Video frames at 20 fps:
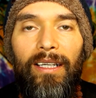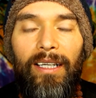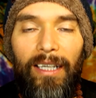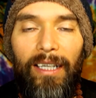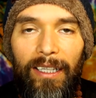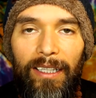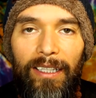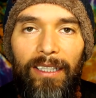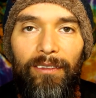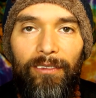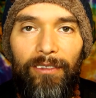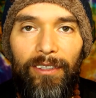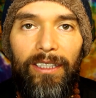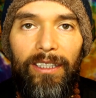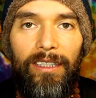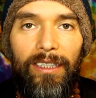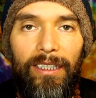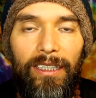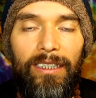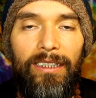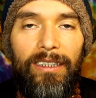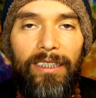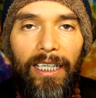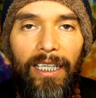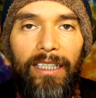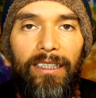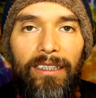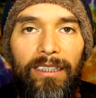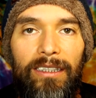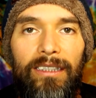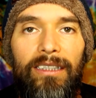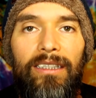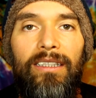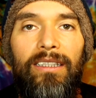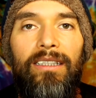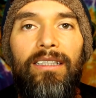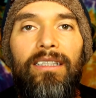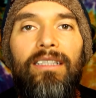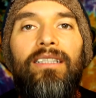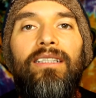And it really is that
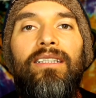easy.